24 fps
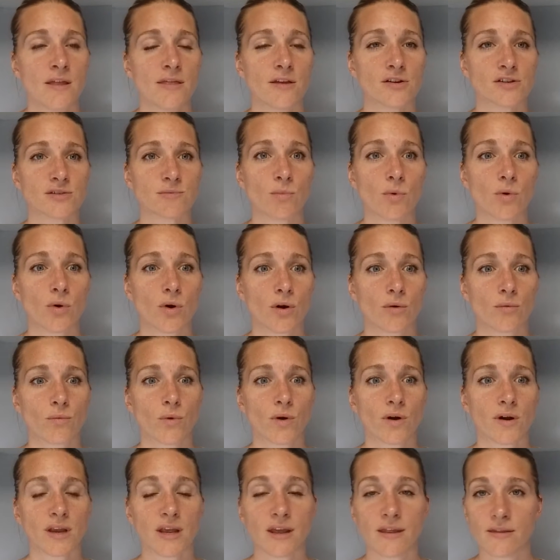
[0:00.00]
There's more
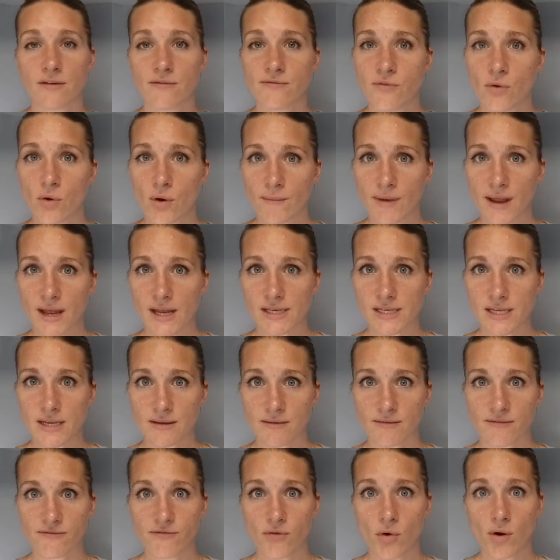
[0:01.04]
work in the
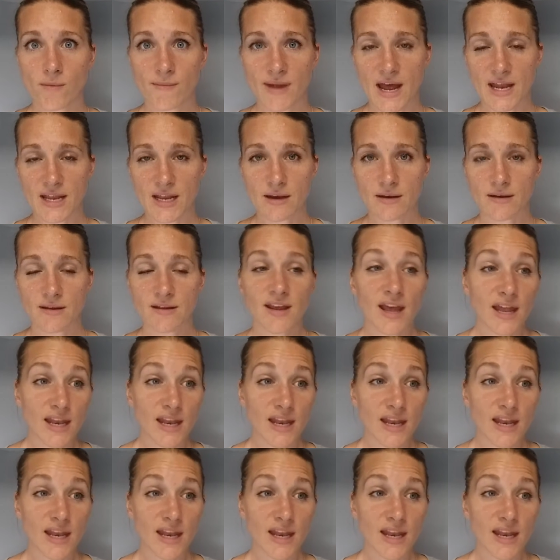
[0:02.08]
formatting,